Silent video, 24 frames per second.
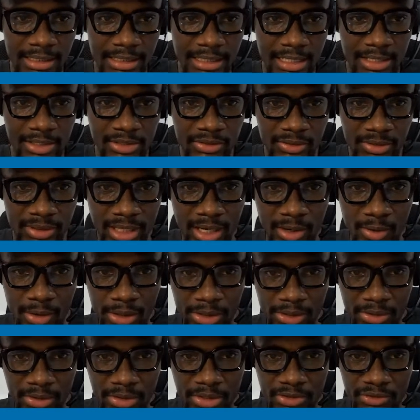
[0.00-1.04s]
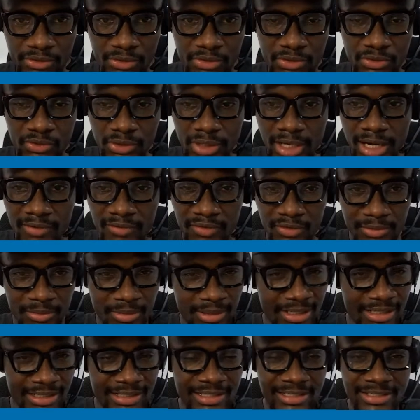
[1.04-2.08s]
hello, Sunday. How are you? It's good to have you
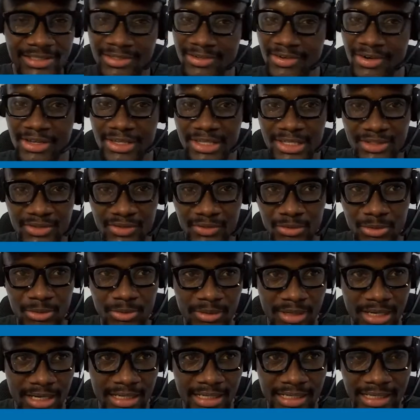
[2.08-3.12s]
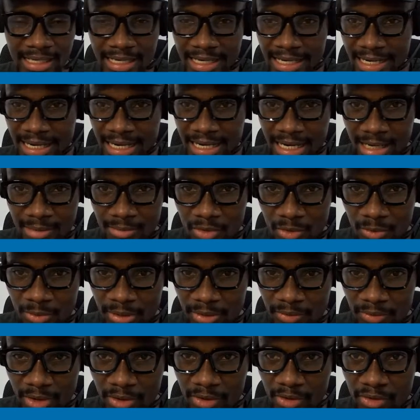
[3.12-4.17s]
back. It's great to be back, and I'm
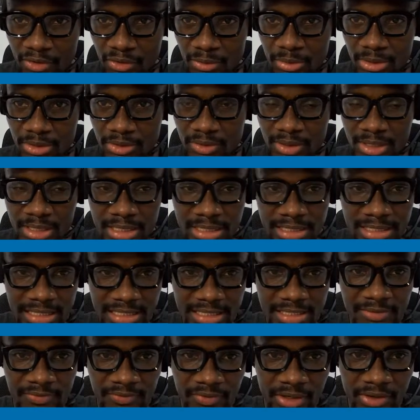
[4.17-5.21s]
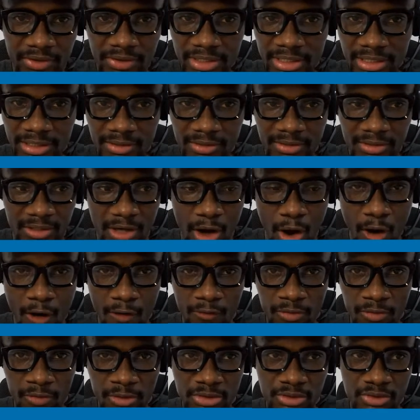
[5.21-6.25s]
hoping we are going to be doing this very
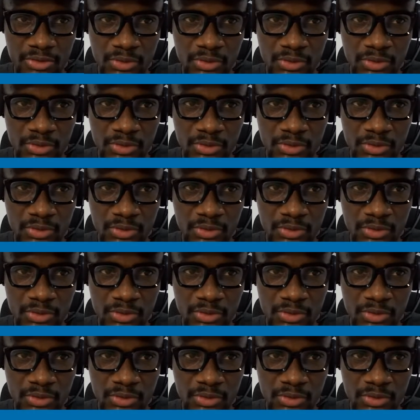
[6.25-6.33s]
often.